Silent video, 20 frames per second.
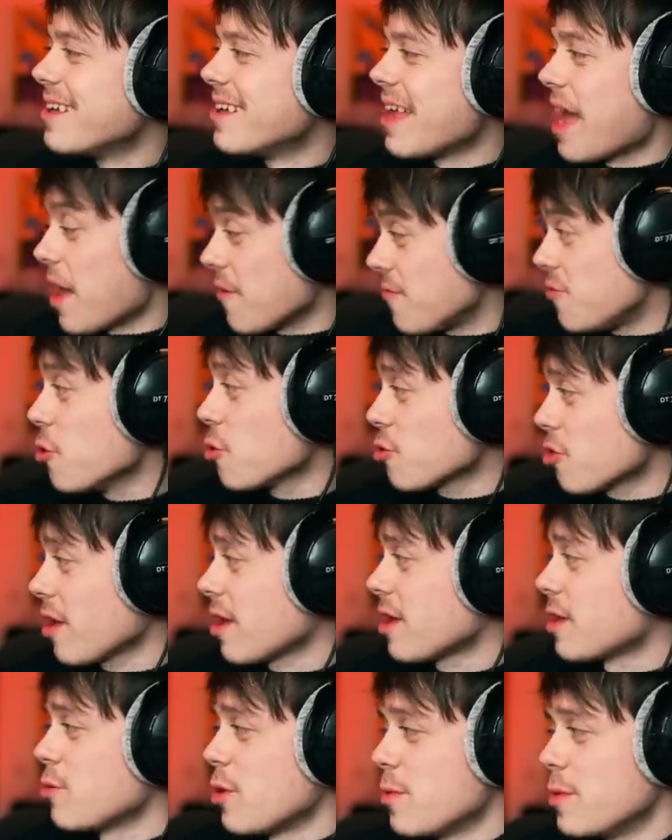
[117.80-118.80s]
Yeah, if you're
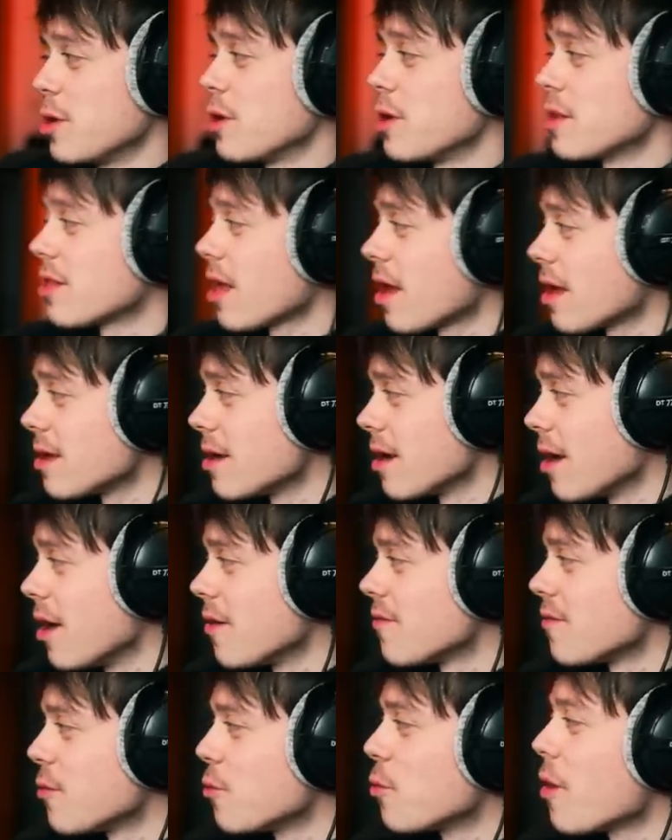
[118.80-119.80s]
taking a woman on a date,
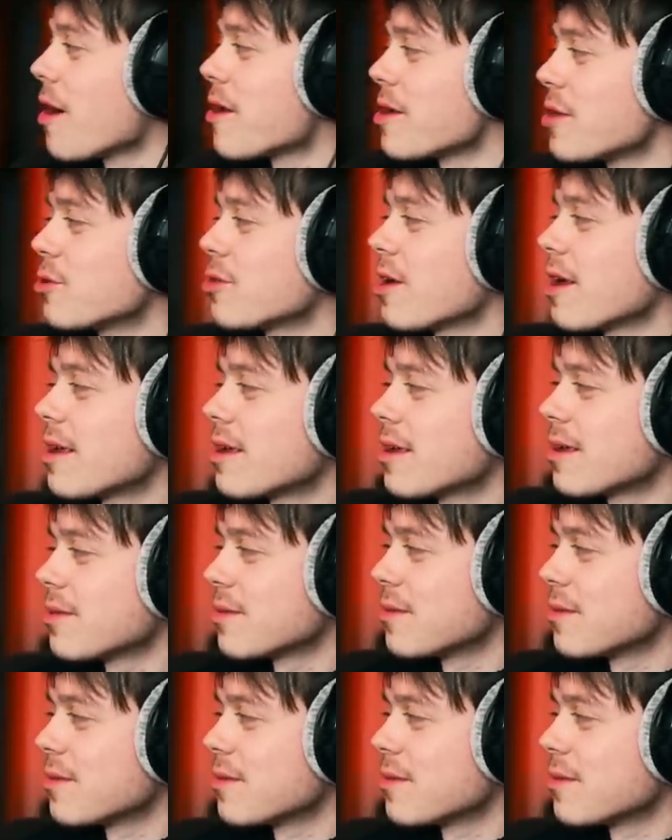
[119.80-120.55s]
Arthur, where are you taking